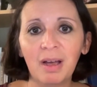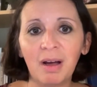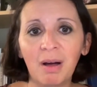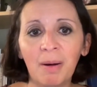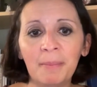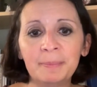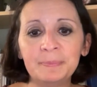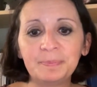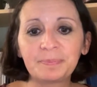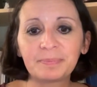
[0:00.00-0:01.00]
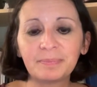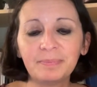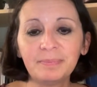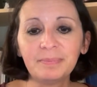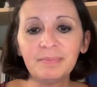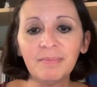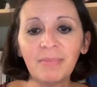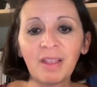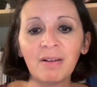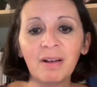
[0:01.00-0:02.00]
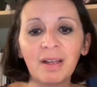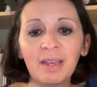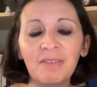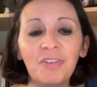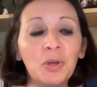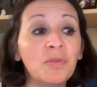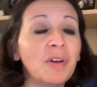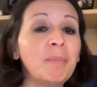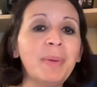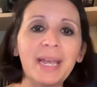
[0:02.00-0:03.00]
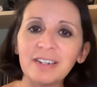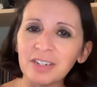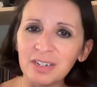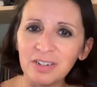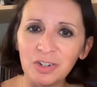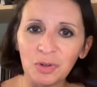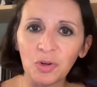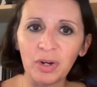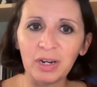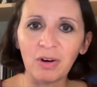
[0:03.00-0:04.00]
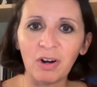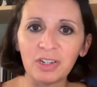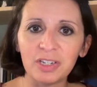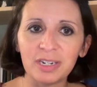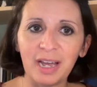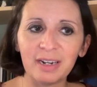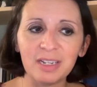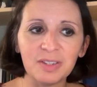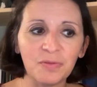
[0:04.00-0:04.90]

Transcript: Um, if you've abandoned your green card status,